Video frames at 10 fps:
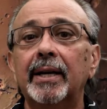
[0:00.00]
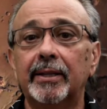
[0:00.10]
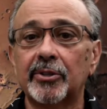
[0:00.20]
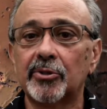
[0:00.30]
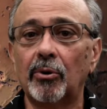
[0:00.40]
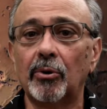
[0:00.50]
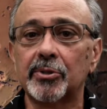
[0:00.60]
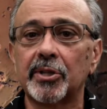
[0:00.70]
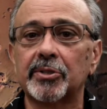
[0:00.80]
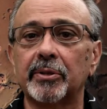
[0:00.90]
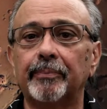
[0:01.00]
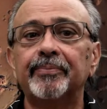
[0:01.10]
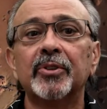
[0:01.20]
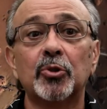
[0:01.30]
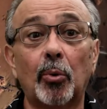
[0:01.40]
in the solar system,
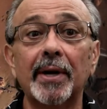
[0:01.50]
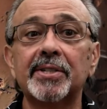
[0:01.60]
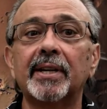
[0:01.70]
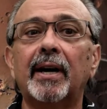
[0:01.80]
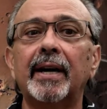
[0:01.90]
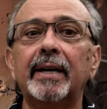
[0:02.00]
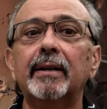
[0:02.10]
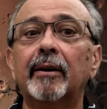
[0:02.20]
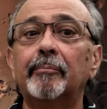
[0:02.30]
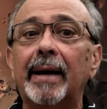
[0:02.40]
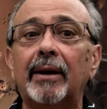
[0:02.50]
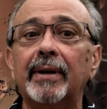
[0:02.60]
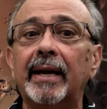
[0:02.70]
twice the height of Mount